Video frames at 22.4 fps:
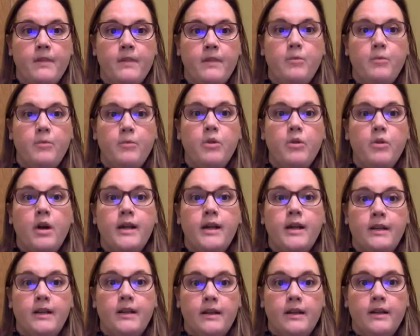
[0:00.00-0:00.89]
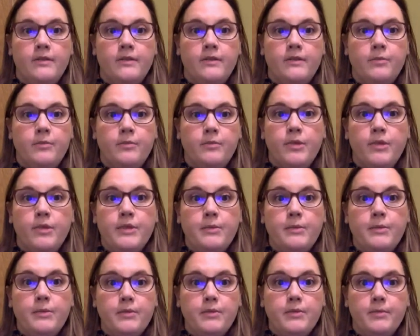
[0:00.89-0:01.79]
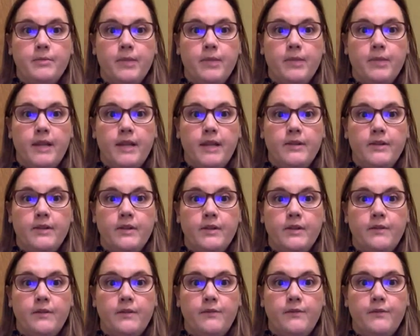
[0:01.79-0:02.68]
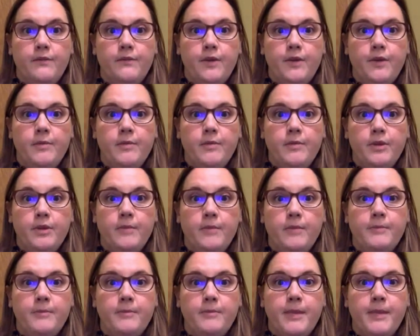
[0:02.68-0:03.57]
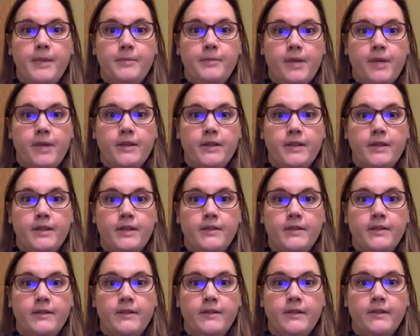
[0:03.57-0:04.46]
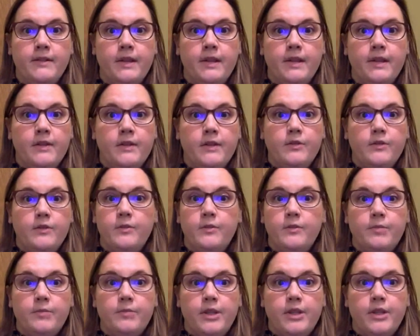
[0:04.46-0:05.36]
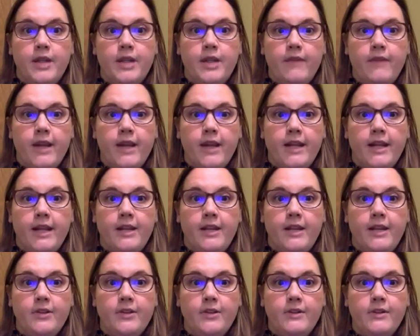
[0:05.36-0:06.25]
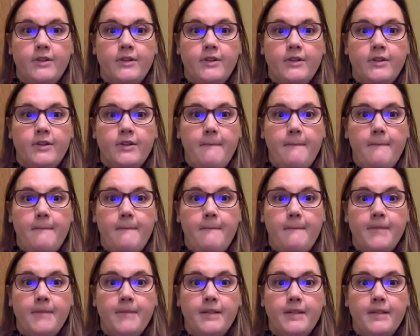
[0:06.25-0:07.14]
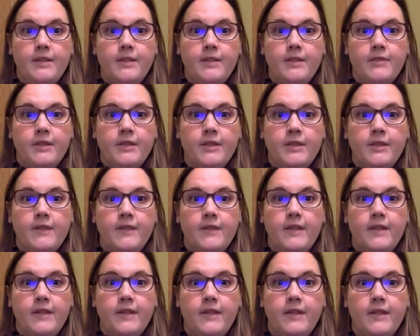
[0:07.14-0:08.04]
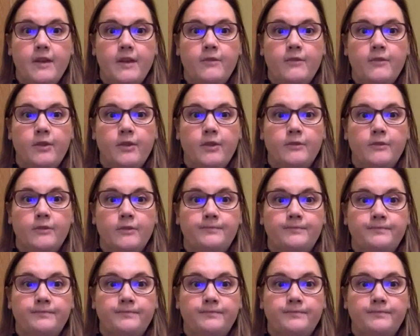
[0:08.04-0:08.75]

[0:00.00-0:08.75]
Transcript: Put guidelines or principles in place so your firm adopts best practice, doesn't breach any regulations, and minimises risks of things going wrong.